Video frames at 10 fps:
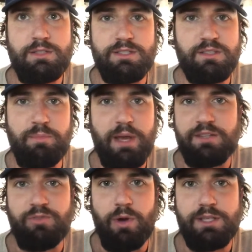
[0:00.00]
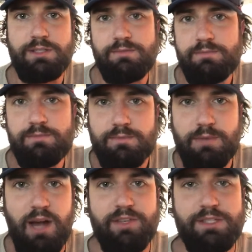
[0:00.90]
it's the best voice,
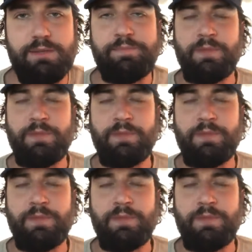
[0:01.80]
obviously.